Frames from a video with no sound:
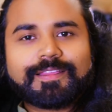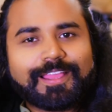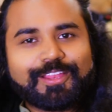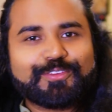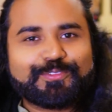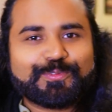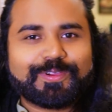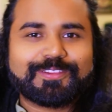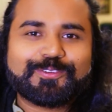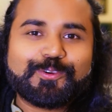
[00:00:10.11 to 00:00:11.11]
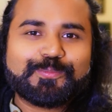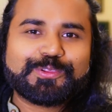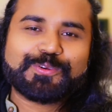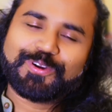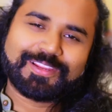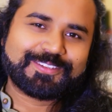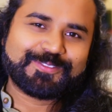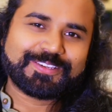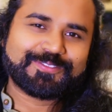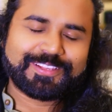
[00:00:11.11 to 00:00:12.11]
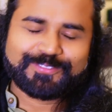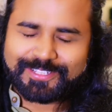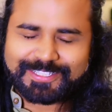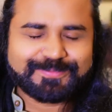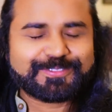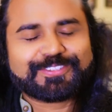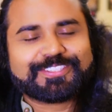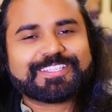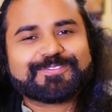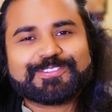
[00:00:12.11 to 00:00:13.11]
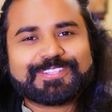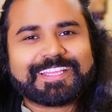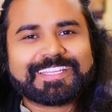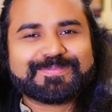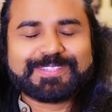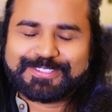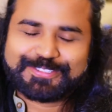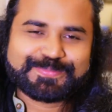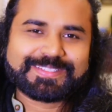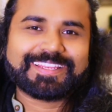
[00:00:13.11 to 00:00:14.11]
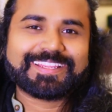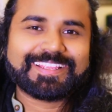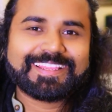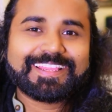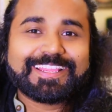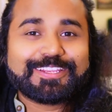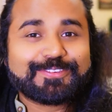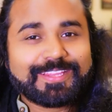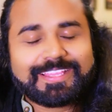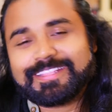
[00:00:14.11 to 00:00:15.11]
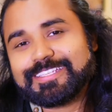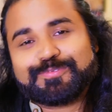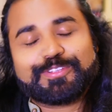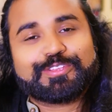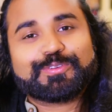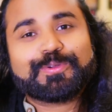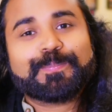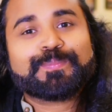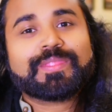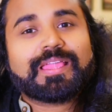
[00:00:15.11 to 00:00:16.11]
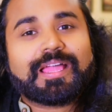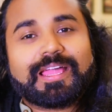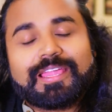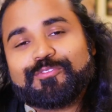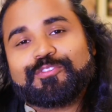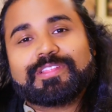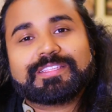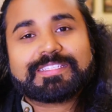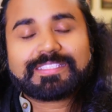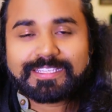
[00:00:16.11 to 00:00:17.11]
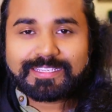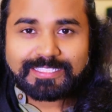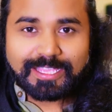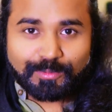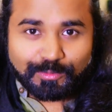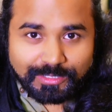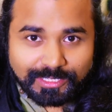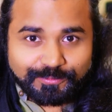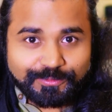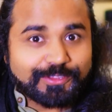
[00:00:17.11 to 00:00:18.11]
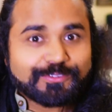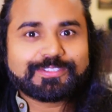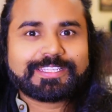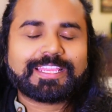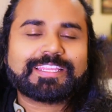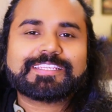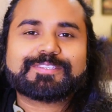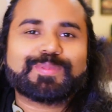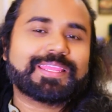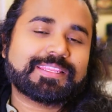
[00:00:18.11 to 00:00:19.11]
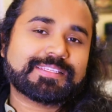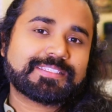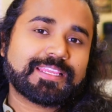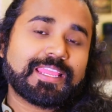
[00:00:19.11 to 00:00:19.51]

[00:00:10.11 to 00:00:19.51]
Hello everyone, hope you all are doing well. Welcome to Krishna Flute Academy YouTube channel. Today in this video, I will discuss about the Flute Diaries playlist.